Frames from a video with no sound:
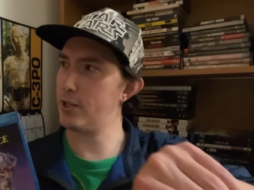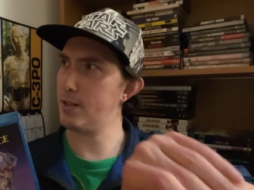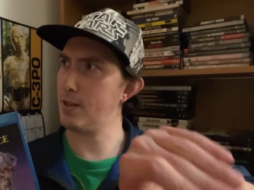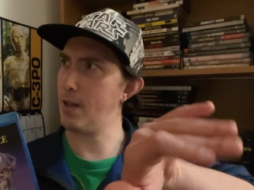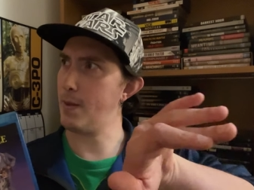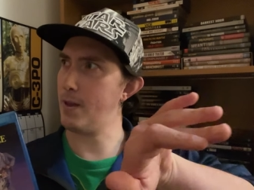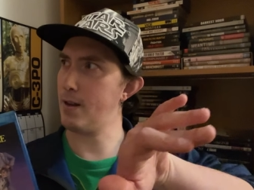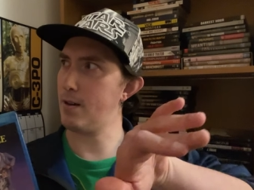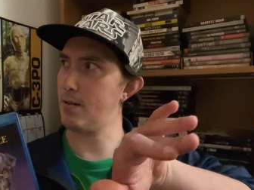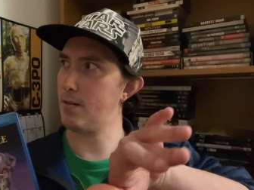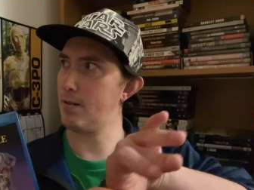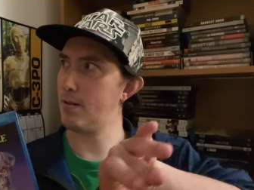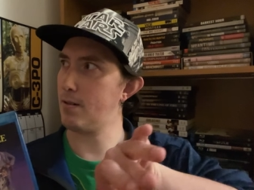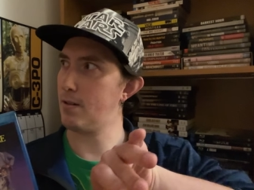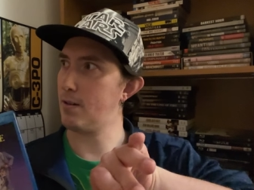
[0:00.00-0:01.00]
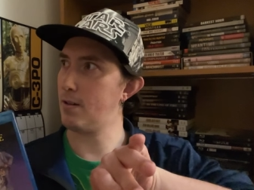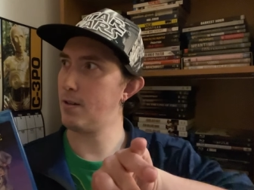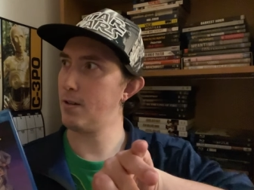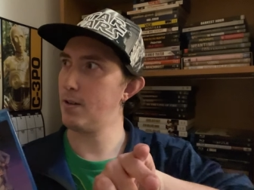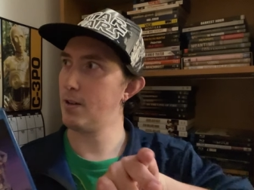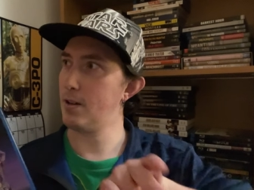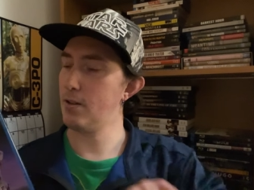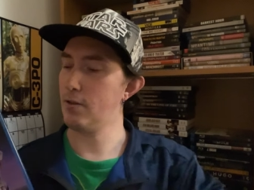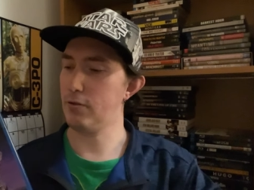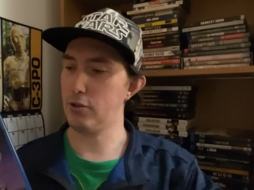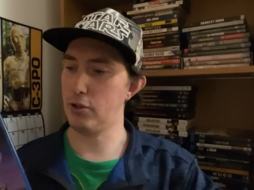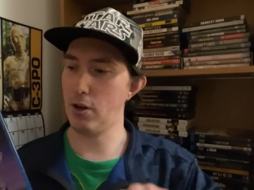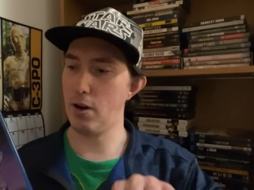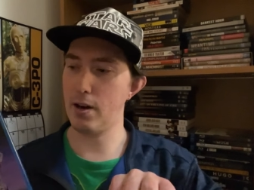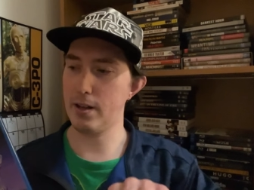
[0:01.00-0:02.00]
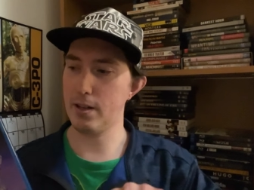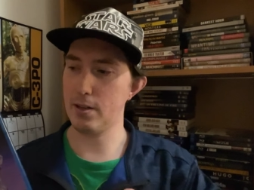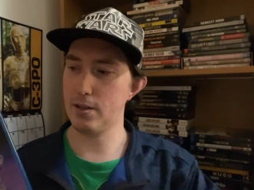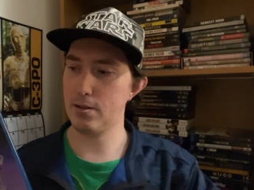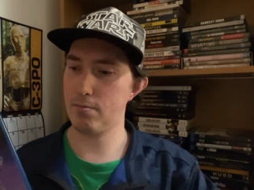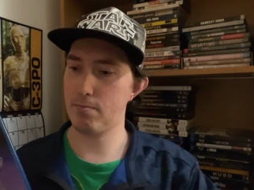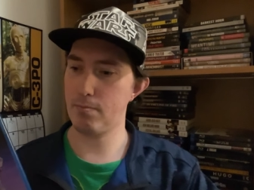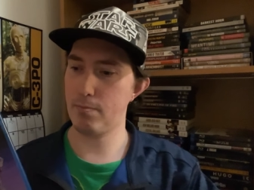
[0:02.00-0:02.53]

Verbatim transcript: and then uh, dog is